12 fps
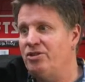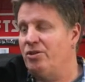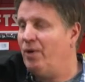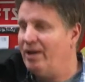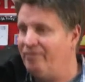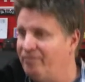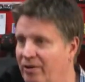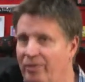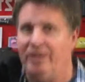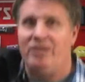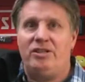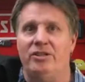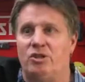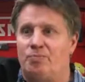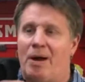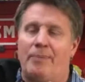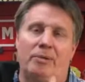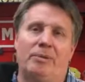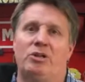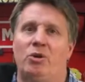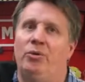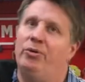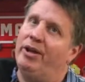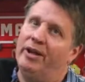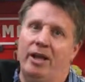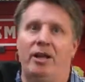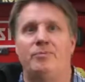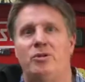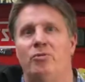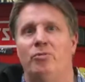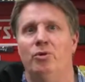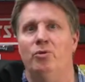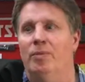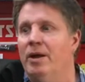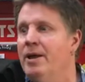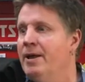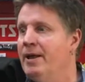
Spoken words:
so I very easily just pop it on my shoulder and head up to the room,